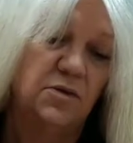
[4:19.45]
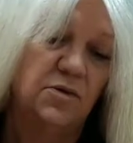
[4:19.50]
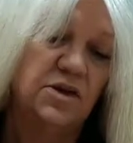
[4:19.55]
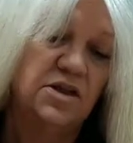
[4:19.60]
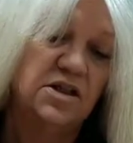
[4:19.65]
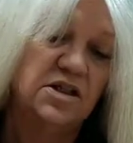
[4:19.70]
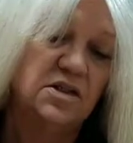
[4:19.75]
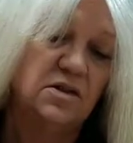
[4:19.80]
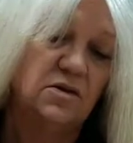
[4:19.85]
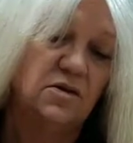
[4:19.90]

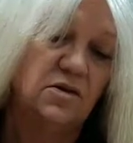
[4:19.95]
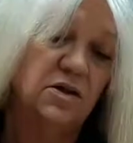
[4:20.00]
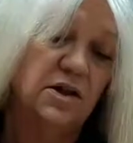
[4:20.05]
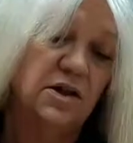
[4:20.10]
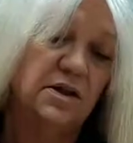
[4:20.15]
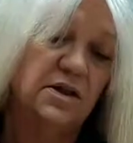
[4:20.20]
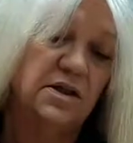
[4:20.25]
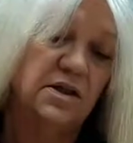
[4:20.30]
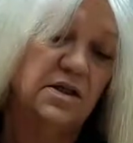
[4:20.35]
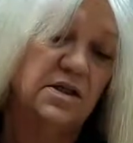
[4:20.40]
We just
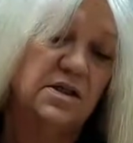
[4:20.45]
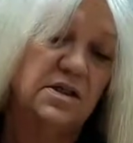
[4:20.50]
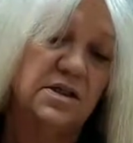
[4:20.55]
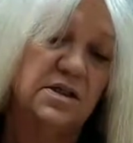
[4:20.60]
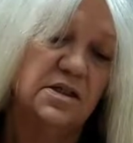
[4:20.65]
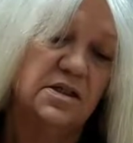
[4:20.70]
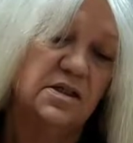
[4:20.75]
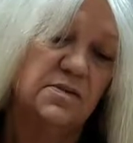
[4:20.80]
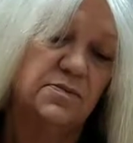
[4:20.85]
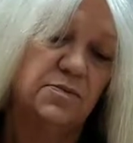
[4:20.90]
look at this
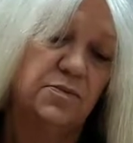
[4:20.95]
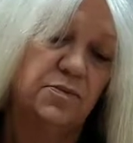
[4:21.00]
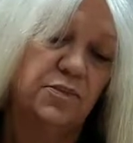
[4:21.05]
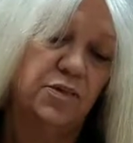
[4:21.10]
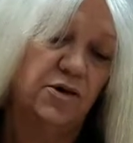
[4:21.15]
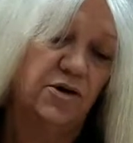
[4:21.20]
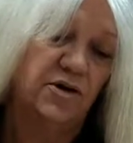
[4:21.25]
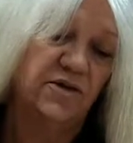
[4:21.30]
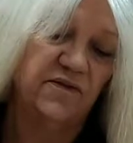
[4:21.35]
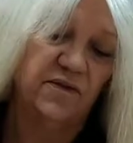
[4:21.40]
as
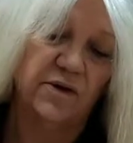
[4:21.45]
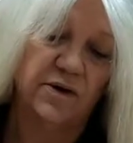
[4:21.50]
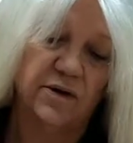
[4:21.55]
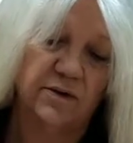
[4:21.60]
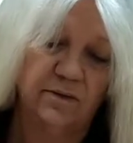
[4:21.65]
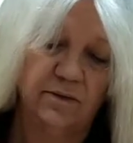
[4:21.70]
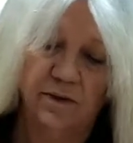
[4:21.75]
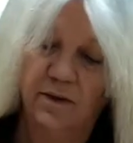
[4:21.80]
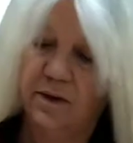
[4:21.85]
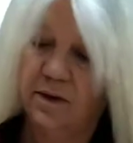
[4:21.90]
part of
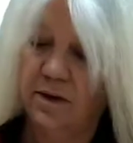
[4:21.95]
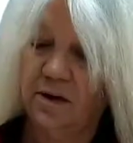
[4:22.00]
our